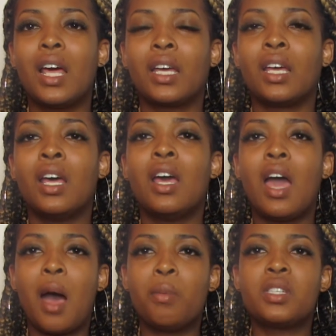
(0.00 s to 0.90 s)
Like
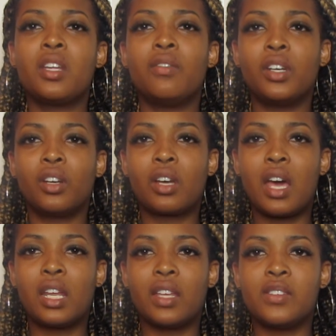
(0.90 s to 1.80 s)
apple cider vinegar
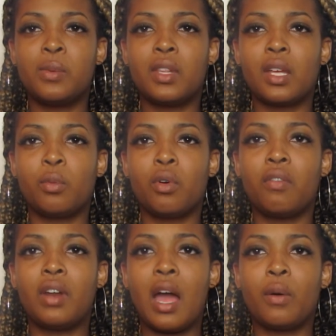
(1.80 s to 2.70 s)
kind of gives me like more
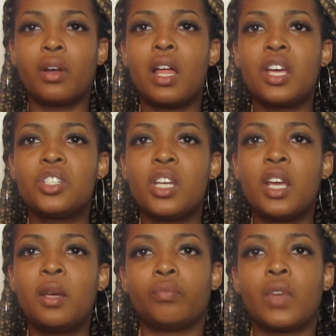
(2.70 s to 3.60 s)
of an hourglass
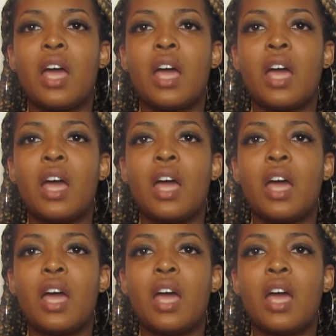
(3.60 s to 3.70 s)
shape.